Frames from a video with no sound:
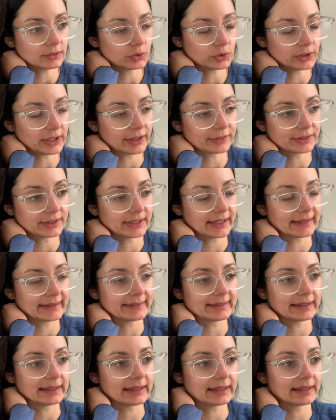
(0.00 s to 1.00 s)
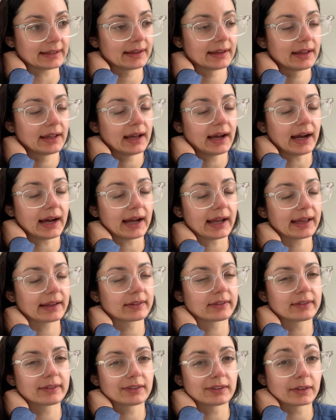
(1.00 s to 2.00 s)
2019, I
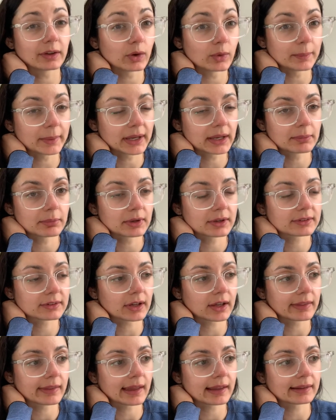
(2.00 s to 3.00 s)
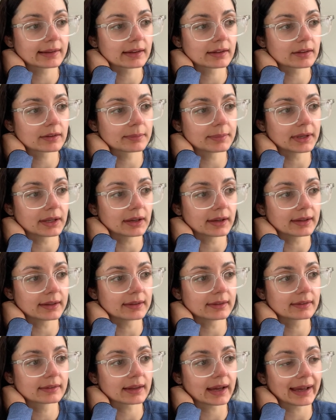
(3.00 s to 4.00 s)
had so many books on that list
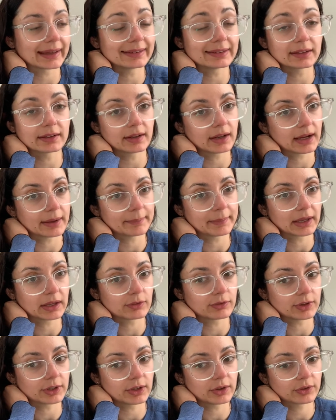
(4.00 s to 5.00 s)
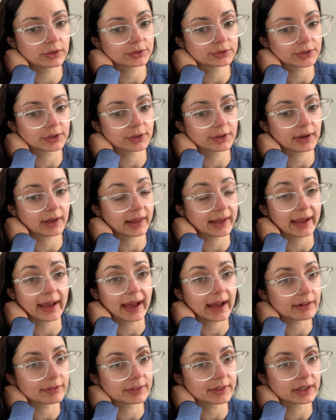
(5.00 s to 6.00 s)
because I did not make videos for like
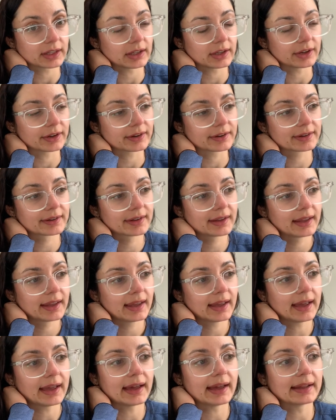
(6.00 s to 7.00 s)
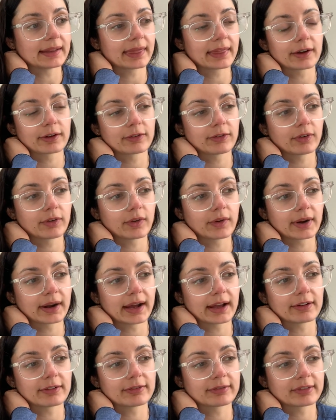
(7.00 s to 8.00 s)
half the year and therefore
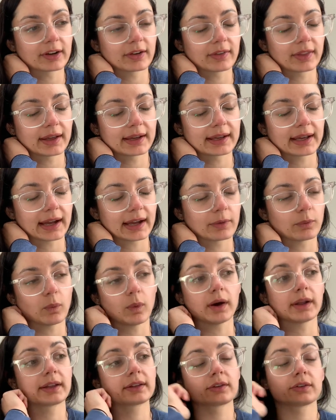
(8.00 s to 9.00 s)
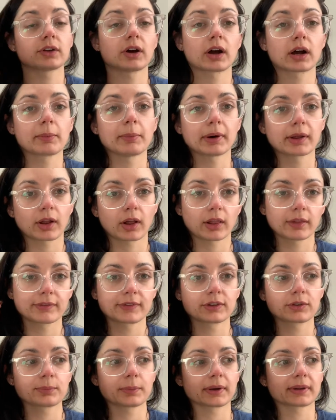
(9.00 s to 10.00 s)
I felt like I wanted to talk about all of
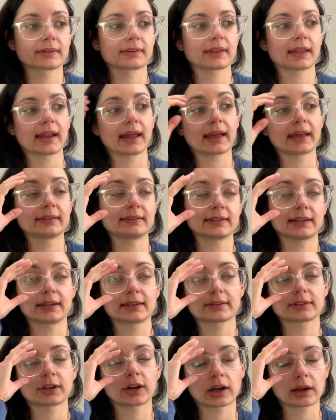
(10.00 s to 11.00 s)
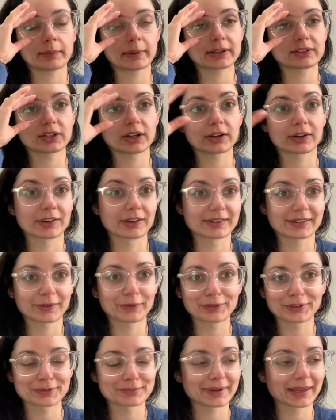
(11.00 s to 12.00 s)
these books that I didn't talk on my channel because I
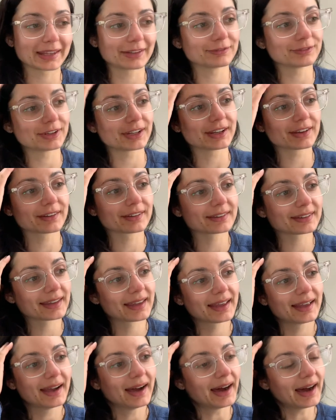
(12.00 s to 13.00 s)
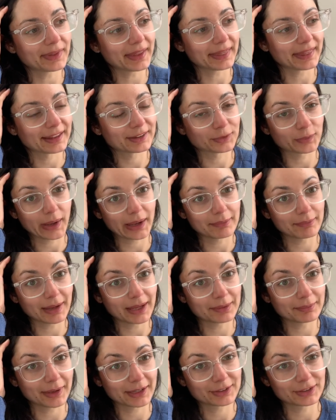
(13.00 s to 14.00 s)
wasn't making videos and that's why I
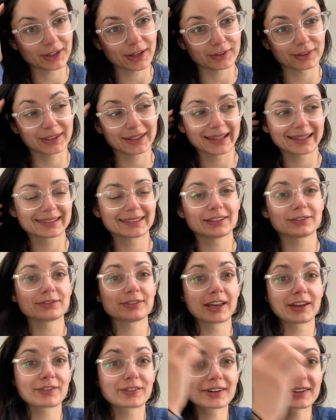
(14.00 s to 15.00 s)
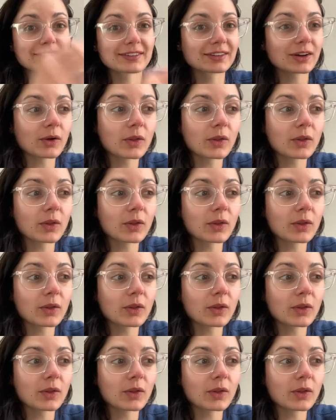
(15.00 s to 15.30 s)
made my 2019 favorites so